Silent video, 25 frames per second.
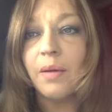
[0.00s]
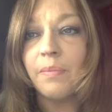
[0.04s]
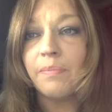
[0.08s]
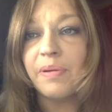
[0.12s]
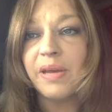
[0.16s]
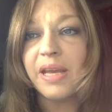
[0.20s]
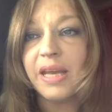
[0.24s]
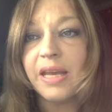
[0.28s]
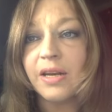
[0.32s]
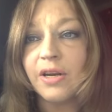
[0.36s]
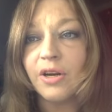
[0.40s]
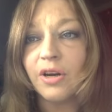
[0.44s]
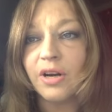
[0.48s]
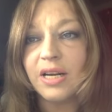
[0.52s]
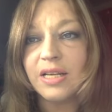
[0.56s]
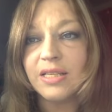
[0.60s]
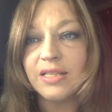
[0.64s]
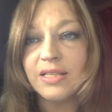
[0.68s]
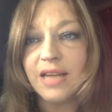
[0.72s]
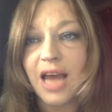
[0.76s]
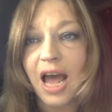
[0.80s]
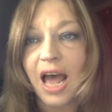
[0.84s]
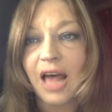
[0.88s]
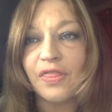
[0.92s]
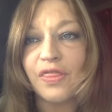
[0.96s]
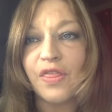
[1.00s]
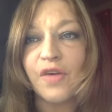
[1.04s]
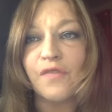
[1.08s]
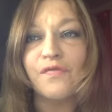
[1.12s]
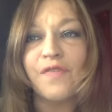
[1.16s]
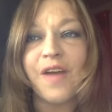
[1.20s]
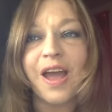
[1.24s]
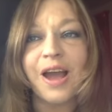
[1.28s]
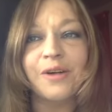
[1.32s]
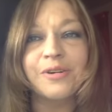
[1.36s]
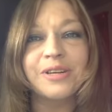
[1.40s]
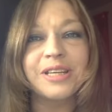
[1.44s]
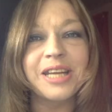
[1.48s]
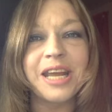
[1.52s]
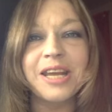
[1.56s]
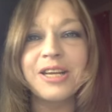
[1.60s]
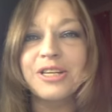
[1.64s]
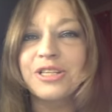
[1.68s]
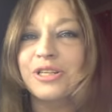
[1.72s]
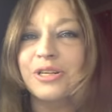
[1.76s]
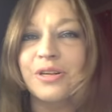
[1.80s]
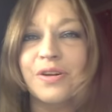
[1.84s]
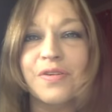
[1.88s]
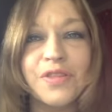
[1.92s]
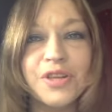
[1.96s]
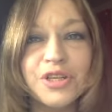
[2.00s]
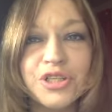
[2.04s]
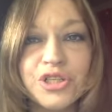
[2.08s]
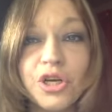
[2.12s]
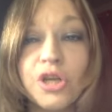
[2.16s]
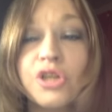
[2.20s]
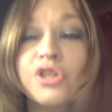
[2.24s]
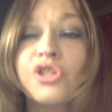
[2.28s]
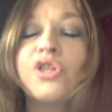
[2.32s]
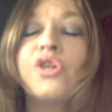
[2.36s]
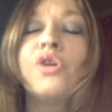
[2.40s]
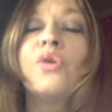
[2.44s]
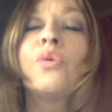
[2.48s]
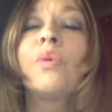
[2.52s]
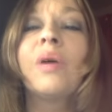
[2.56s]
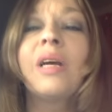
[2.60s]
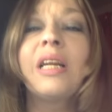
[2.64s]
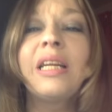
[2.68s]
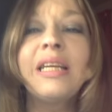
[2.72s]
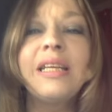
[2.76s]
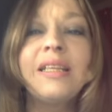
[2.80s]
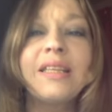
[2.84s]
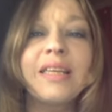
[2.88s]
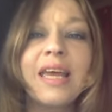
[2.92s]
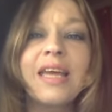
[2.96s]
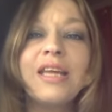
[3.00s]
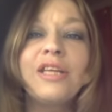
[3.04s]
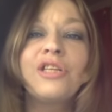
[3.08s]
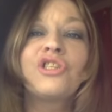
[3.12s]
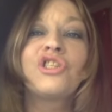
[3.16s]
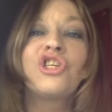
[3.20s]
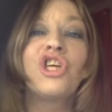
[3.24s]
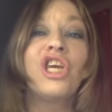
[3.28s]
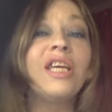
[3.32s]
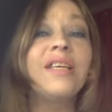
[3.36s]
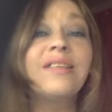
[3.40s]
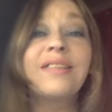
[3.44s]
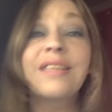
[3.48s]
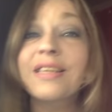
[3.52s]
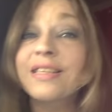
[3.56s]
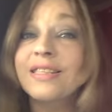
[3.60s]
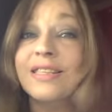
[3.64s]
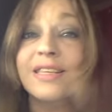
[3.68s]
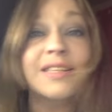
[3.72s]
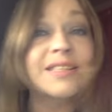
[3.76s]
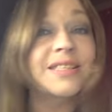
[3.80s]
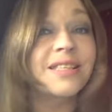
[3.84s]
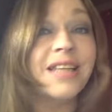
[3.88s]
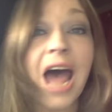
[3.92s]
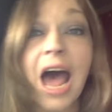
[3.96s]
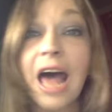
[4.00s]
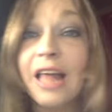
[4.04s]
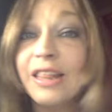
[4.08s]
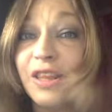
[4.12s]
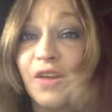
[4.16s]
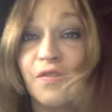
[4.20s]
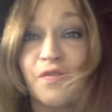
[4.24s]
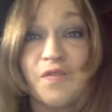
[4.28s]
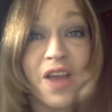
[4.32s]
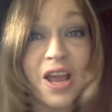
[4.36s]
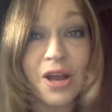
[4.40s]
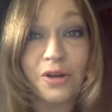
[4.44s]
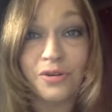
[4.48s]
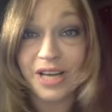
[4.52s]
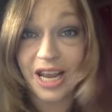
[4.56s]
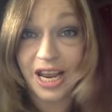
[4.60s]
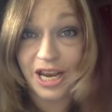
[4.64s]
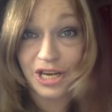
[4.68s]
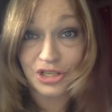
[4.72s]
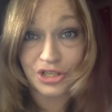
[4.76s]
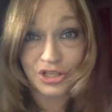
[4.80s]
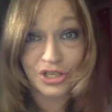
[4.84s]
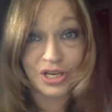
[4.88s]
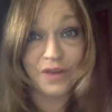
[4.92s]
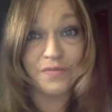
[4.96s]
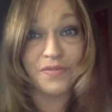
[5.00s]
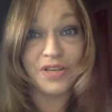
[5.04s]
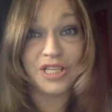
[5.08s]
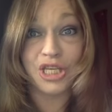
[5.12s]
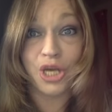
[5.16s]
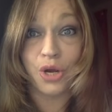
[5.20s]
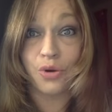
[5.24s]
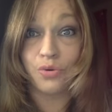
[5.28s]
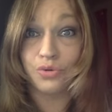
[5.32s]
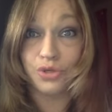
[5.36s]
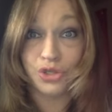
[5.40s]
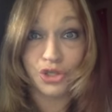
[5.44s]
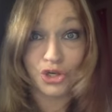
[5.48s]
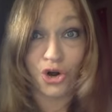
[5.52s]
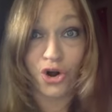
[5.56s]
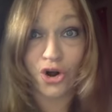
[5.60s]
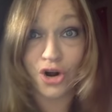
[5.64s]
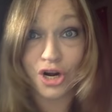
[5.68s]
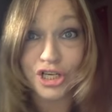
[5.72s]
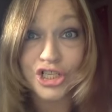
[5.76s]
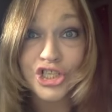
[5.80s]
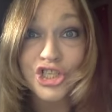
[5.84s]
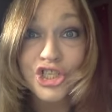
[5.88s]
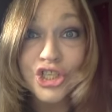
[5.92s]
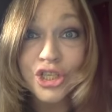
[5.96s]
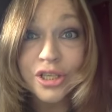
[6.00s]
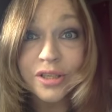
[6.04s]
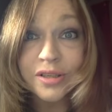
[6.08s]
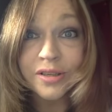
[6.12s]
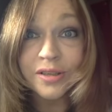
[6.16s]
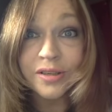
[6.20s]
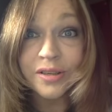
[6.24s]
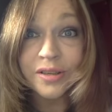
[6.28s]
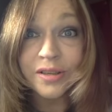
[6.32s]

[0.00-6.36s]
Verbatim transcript: Peter is not the foundation of the church. Do you really think Jesus is not the foundation of his own church?